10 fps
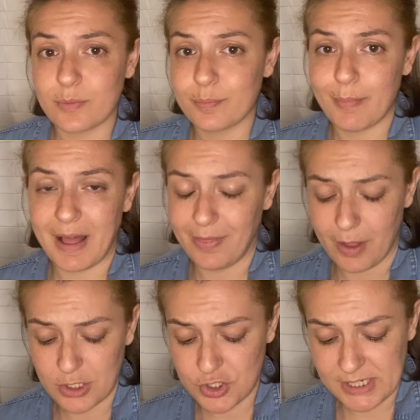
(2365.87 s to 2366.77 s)
my
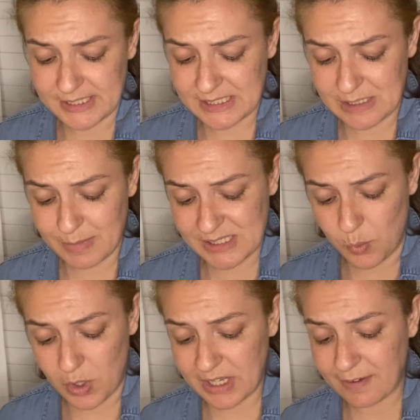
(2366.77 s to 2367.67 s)
laundry system isn't
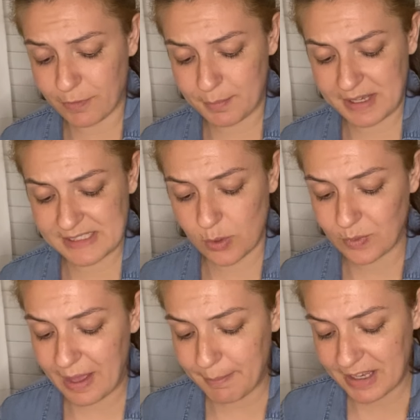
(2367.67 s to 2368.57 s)
working for me, so
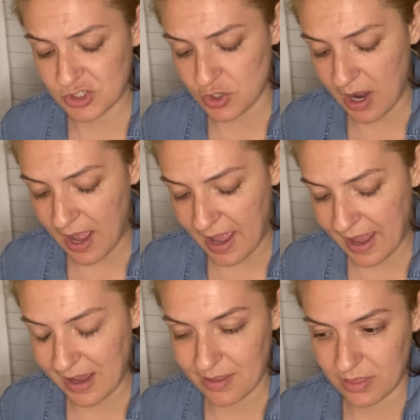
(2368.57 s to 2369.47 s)
let me
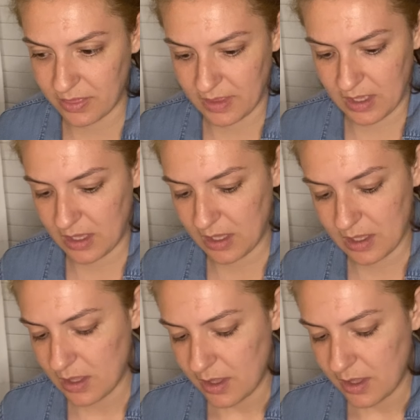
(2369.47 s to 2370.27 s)
try the,